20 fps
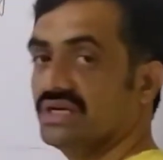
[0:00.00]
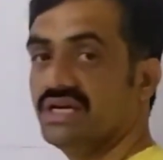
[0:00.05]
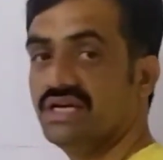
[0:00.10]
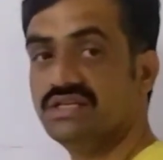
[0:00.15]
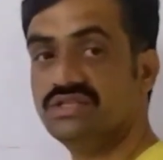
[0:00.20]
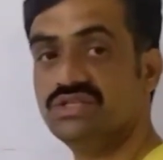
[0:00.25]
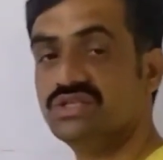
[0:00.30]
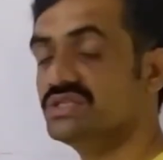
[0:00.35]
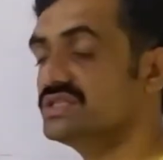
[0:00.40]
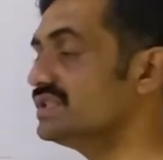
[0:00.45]

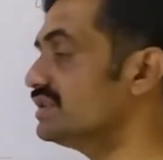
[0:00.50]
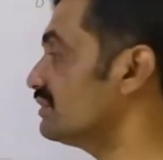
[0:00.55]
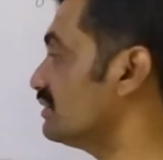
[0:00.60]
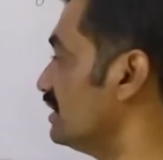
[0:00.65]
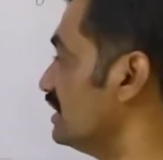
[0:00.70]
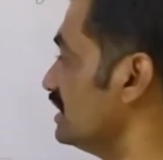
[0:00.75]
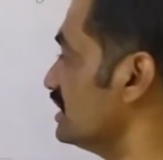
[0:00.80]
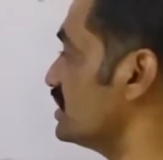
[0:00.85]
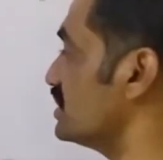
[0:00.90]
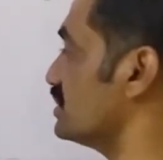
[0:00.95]
H is
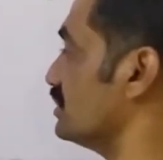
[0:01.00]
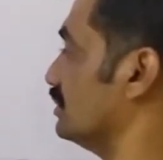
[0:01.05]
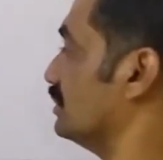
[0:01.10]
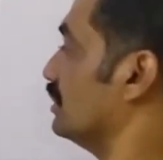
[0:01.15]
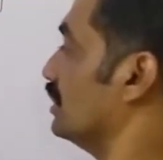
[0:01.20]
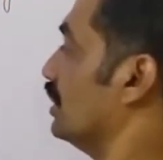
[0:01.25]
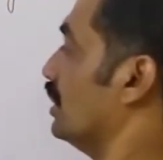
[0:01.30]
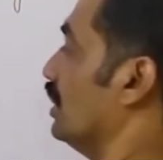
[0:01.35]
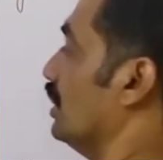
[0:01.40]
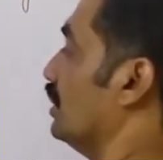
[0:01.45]
equals to
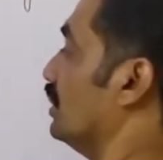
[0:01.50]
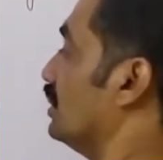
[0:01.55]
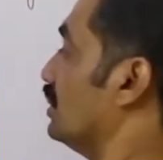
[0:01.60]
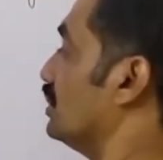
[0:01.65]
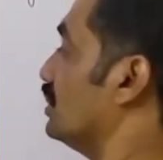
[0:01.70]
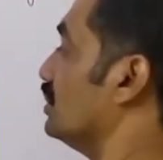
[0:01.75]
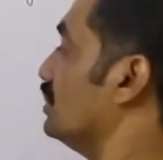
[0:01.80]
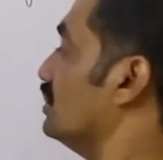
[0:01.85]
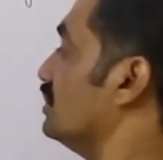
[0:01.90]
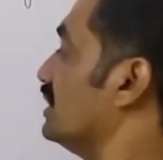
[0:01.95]

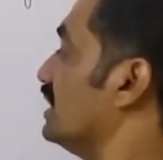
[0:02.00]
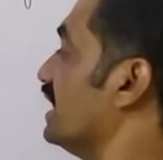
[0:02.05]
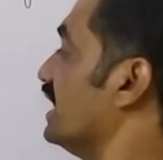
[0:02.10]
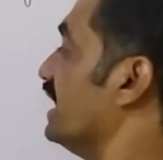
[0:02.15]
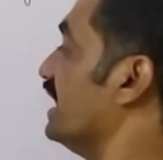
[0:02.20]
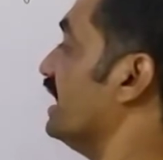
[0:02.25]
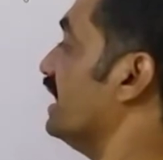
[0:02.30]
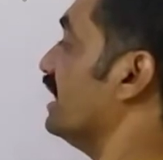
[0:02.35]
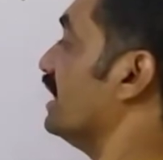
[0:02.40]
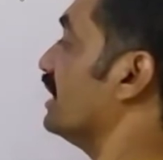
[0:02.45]

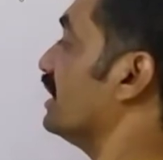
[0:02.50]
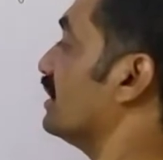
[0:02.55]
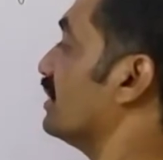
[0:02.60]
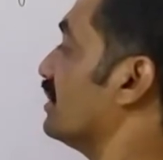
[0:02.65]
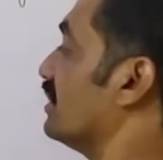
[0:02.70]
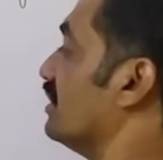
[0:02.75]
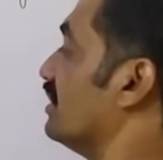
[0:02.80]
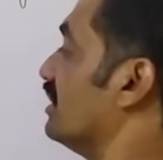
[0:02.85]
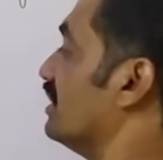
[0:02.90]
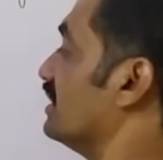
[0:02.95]
2T
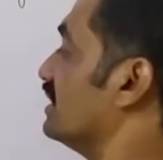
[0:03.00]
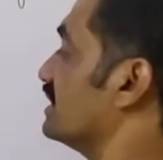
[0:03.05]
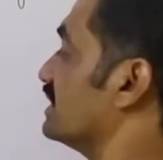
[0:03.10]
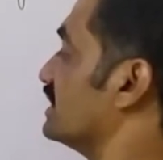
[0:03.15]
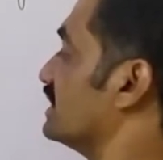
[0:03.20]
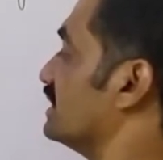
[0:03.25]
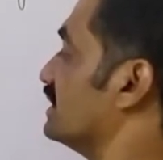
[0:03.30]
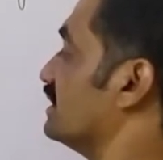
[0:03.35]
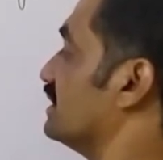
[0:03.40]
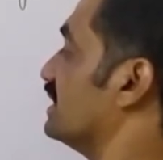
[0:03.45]

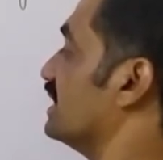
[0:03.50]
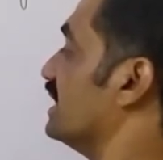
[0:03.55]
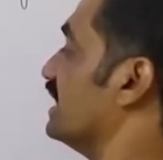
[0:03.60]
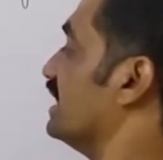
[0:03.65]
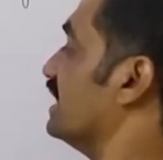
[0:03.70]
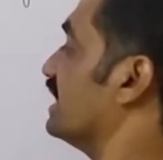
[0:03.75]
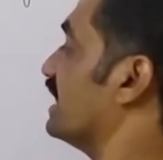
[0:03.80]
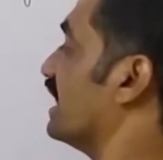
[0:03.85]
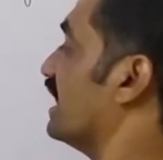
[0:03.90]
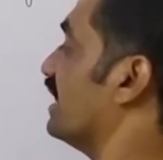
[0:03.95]
cos
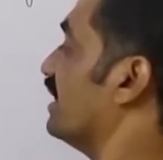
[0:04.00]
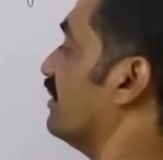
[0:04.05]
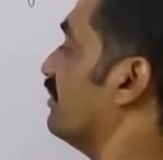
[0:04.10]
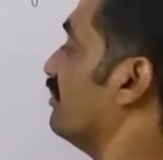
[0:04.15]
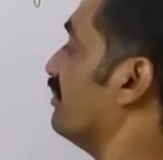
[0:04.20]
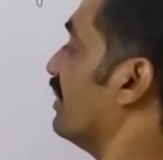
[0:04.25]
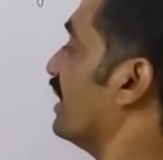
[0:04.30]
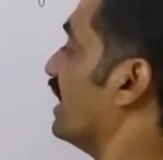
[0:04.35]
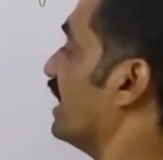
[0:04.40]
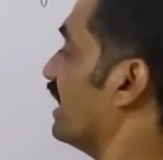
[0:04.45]

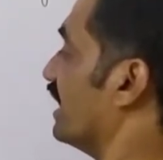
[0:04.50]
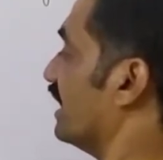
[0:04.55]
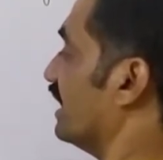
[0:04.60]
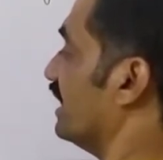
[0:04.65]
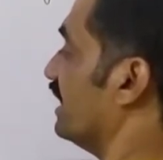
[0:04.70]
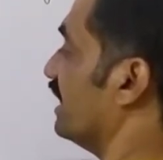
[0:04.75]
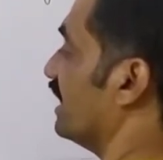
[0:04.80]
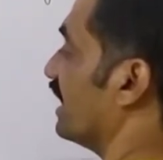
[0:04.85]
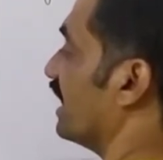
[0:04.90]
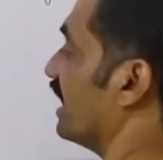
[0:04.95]
theta
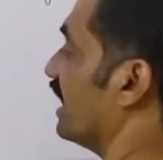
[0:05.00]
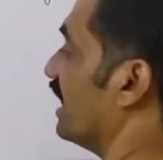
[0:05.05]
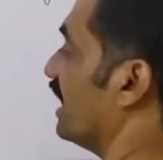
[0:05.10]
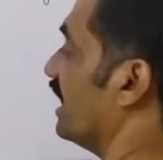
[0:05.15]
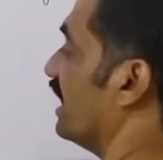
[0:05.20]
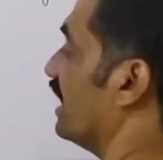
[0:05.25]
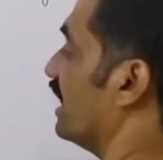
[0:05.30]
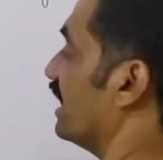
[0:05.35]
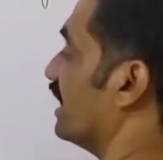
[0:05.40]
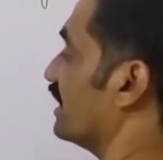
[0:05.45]
by
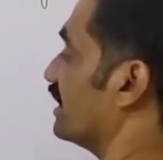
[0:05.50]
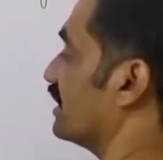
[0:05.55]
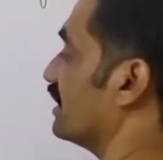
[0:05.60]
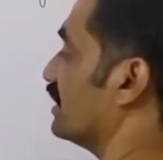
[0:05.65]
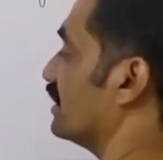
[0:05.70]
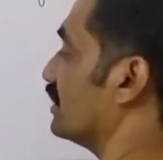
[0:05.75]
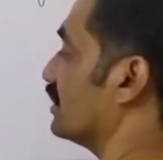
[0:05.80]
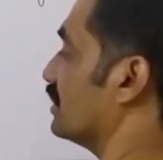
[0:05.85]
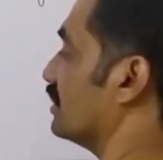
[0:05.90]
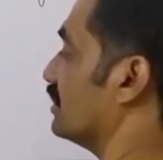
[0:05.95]

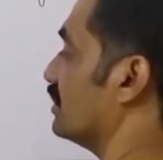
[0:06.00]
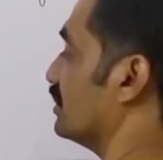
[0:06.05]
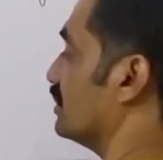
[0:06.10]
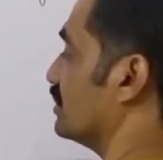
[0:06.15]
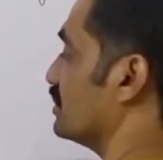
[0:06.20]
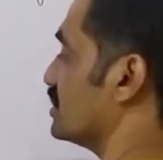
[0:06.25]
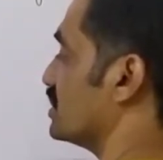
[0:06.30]
r rho